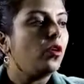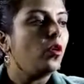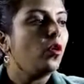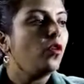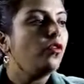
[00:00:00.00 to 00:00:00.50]

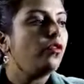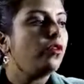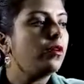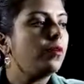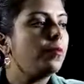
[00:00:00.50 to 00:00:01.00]
of
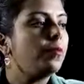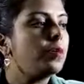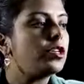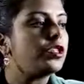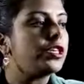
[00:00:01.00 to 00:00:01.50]

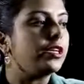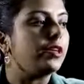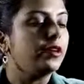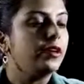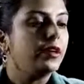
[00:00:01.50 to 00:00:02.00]
machine.
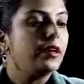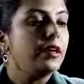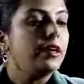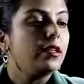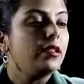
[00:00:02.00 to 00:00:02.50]

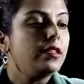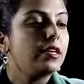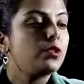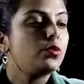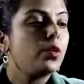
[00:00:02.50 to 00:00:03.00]

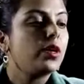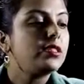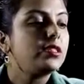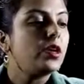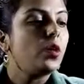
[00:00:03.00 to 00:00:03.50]
This
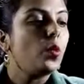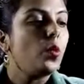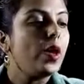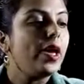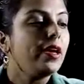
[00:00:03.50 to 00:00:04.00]
was
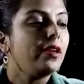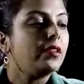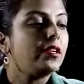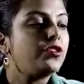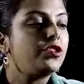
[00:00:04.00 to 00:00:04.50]
where
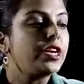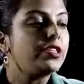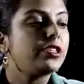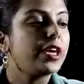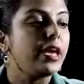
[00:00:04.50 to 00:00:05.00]
the
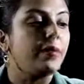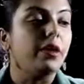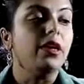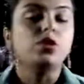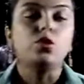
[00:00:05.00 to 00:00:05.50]
change came.
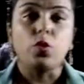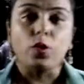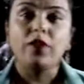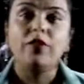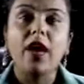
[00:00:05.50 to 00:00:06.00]
So,
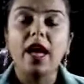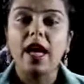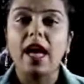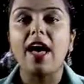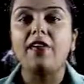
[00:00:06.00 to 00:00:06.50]
if I
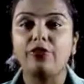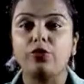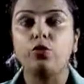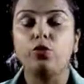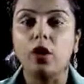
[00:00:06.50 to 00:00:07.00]
have
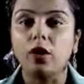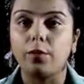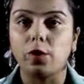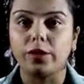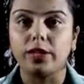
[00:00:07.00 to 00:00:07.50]
to talk
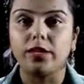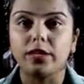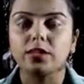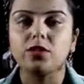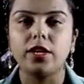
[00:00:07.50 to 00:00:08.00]
about
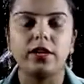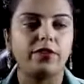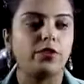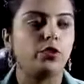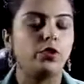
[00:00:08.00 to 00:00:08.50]
industrial
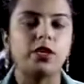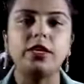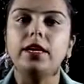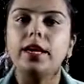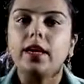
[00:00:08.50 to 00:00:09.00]
revolution
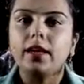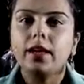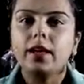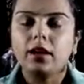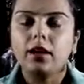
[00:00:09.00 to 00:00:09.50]

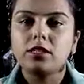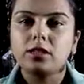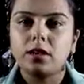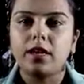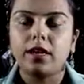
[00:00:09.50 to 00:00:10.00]
in
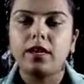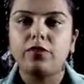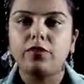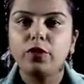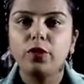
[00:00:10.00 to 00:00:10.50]

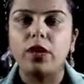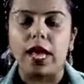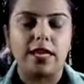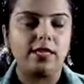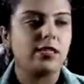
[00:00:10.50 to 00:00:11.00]
few
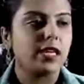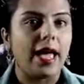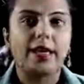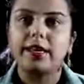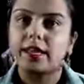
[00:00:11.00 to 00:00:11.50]
lines,
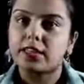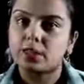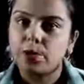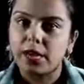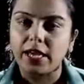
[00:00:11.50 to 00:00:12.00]
I can
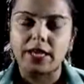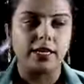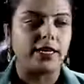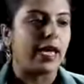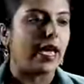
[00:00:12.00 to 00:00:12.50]
explain
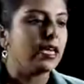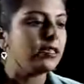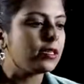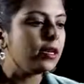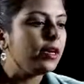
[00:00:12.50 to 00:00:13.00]
it
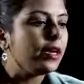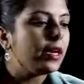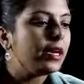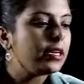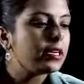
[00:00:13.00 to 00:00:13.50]
as
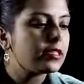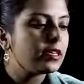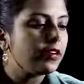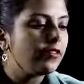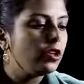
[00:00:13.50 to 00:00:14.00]
it is a
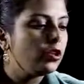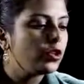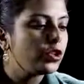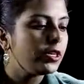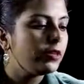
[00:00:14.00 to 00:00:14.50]
revolution